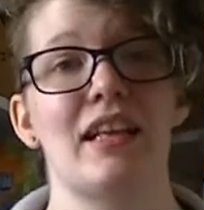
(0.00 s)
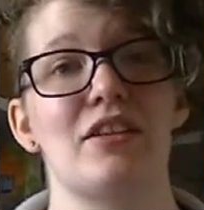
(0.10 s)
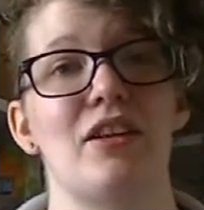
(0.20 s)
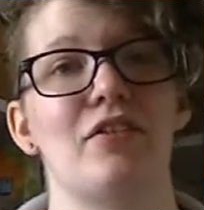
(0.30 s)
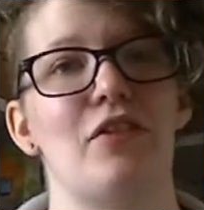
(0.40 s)

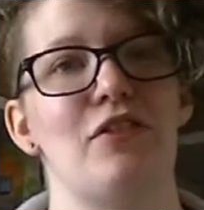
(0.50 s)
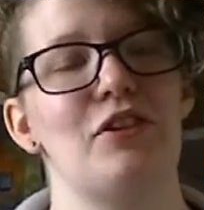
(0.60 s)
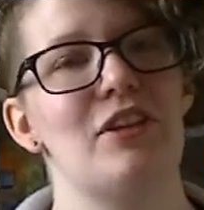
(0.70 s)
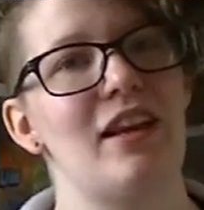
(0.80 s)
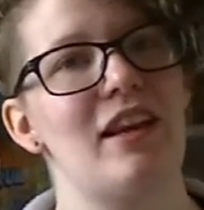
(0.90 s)
That's all I've got for
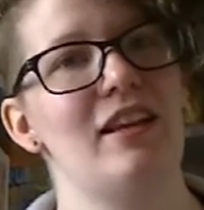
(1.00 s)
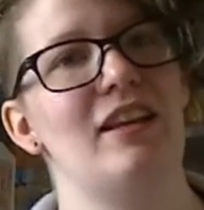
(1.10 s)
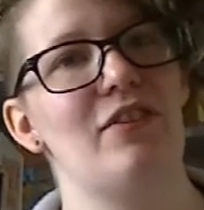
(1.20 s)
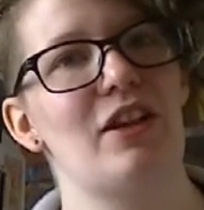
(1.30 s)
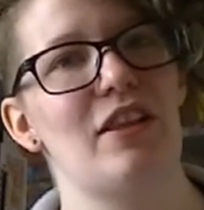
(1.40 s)
you today.
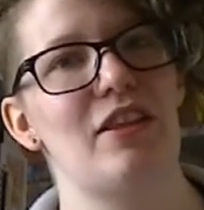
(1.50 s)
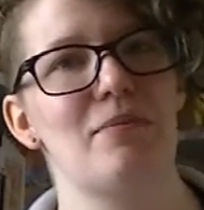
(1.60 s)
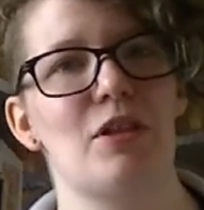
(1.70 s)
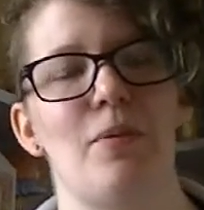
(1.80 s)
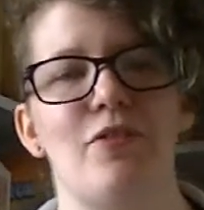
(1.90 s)
Give it a
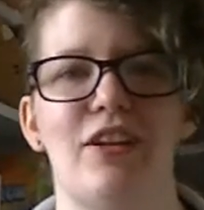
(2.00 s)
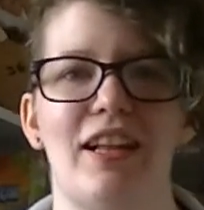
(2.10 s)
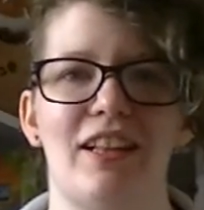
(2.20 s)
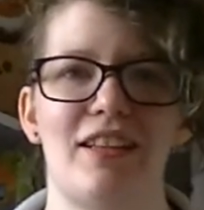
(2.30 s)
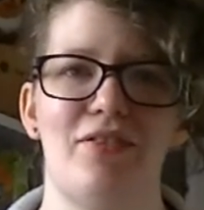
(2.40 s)
thumbs up if you
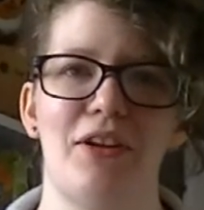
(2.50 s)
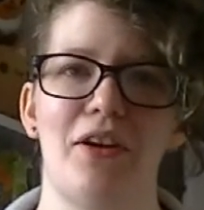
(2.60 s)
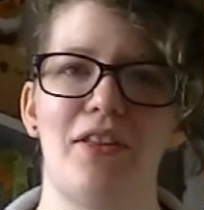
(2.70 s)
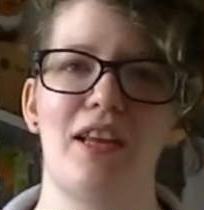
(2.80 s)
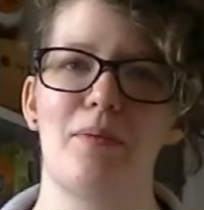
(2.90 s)
like this
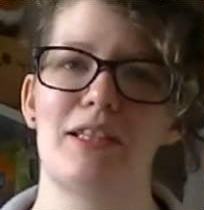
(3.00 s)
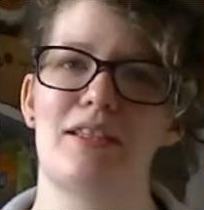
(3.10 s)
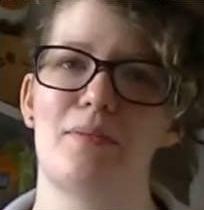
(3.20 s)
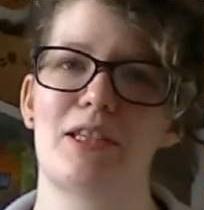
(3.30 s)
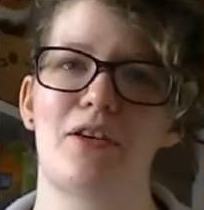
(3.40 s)
video. Think about
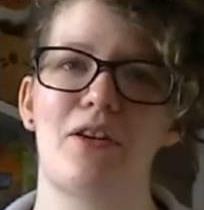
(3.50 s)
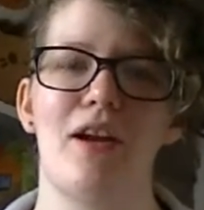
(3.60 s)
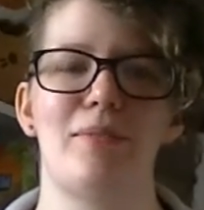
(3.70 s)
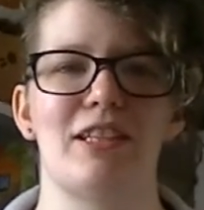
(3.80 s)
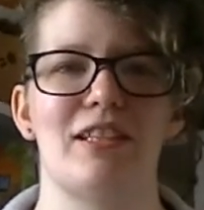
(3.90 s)

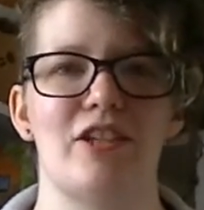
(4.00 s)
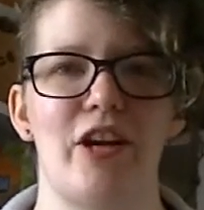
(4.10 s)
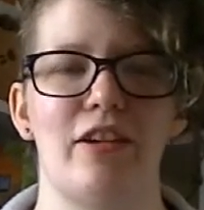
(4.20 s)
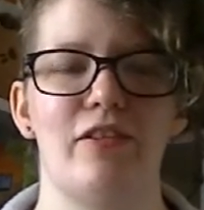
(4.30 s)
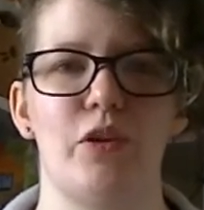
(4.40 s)
subscribing to the
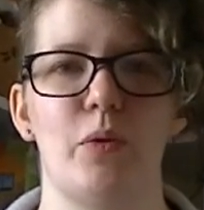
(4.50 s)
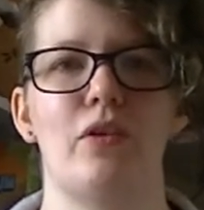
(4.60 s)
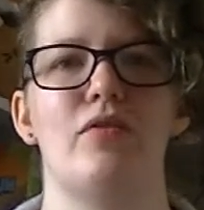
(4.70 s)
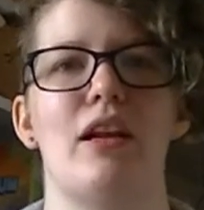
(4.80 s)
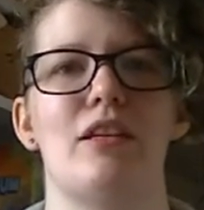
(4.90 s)
channel if you
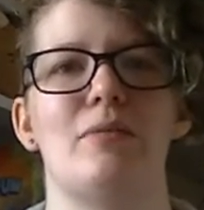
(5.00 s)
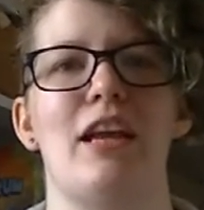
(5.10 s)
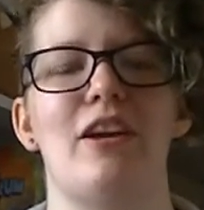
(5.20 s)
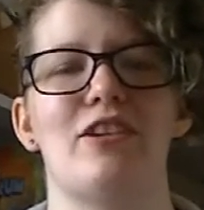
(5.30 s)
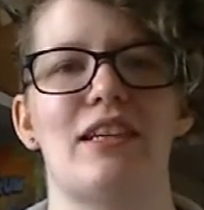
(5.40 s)
want random
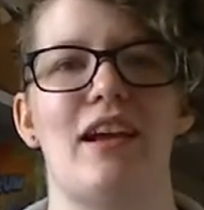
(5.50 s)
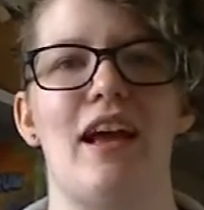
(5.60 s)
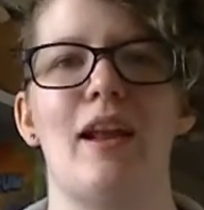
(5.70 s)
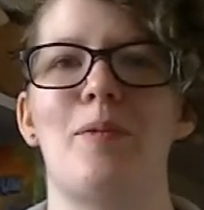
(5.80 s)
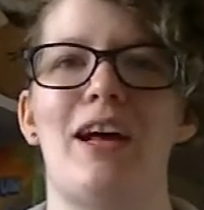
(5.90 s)
chaotic I
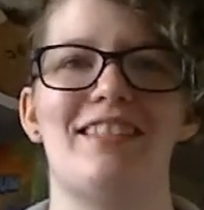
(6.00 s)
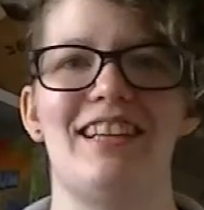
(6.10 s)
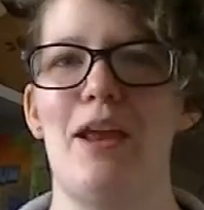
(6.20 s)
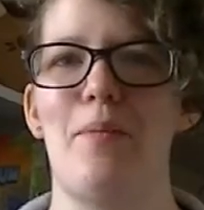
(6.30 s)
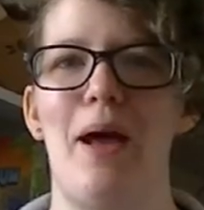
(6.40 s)
had a bad
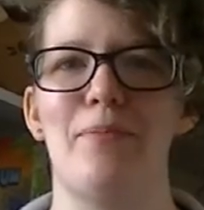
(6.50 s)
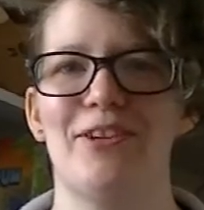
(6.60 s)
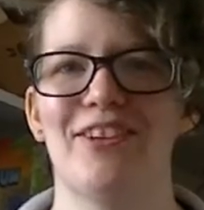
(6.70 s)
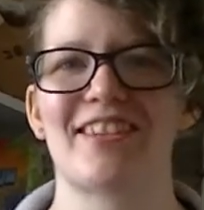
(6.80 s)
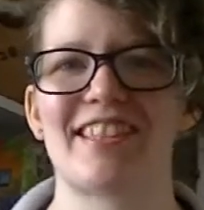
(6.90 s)
day pep
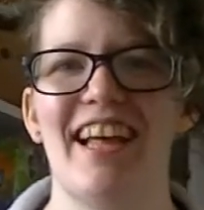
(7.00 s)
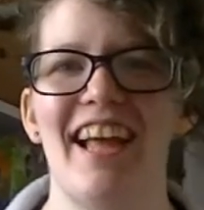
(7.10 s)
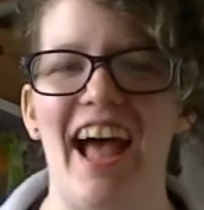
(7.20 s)
talks.